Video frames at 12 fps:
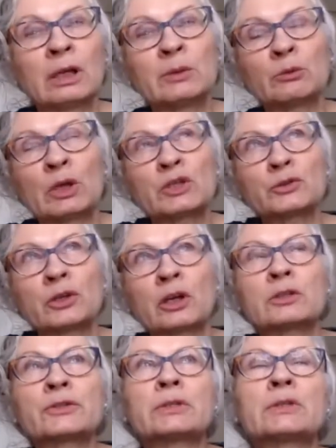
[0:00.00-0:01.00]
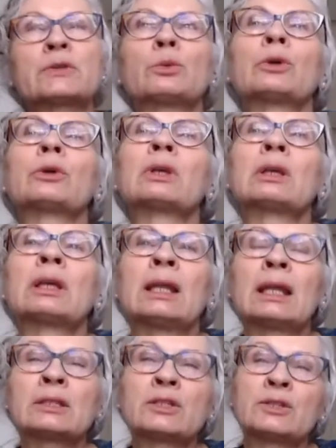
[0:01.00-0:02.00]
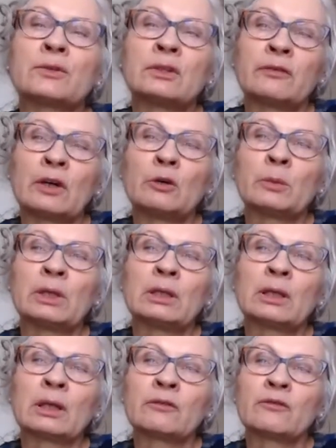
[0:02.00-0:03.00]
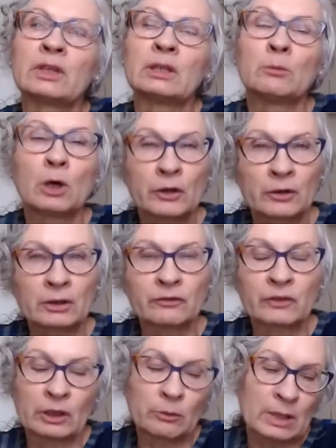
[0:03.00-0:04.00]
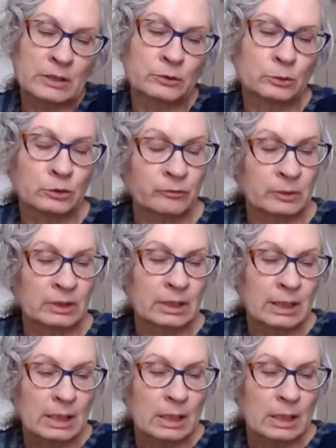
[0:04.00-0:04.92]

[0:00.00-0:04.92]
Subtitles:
I mean, Rachel Carson's work led to the development of the modern environmental movement,